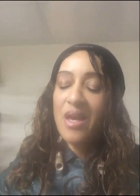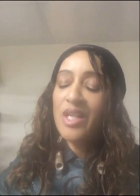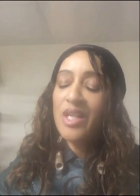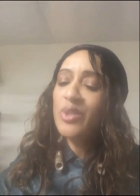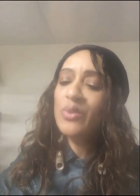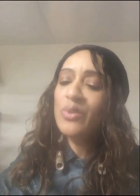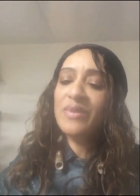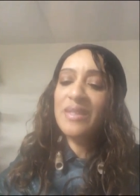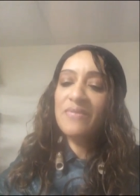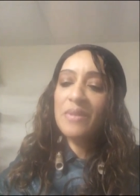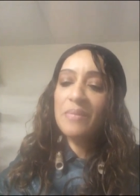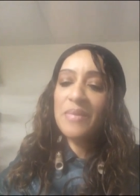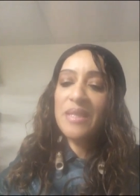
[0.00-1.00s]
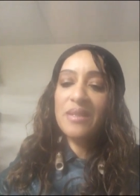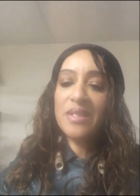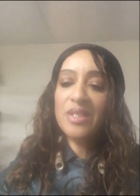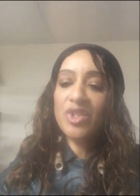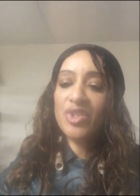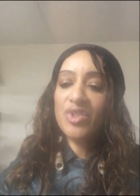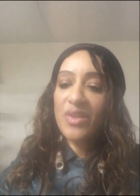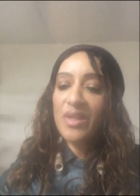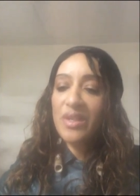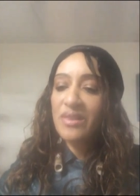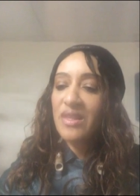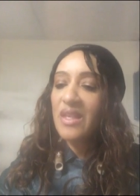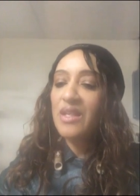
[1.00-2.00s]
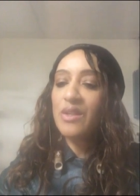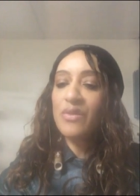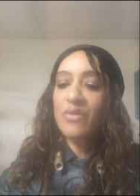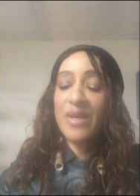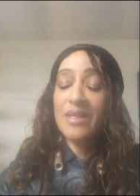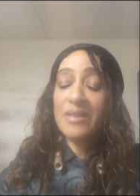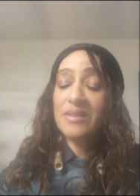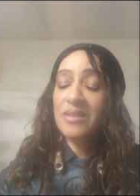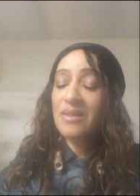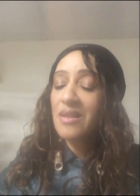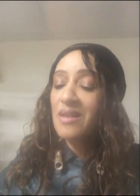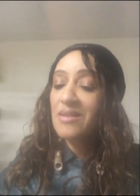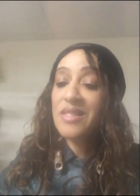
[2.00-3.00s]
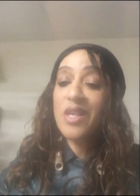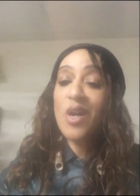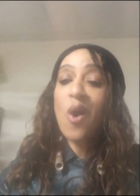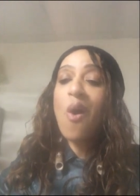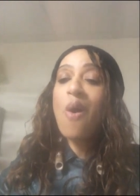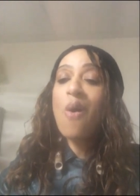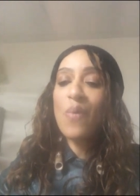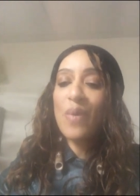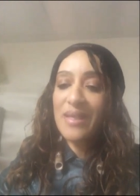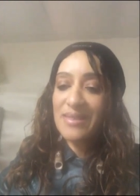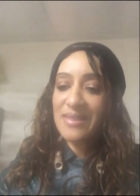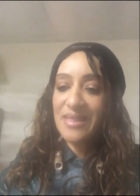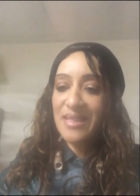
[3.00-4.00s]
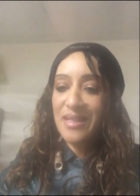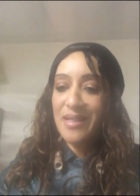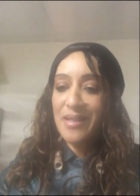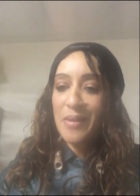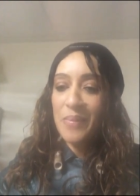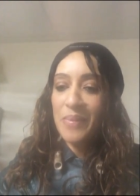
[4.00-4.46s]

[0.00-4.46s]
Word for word: You've given me the strength and grace to always get up.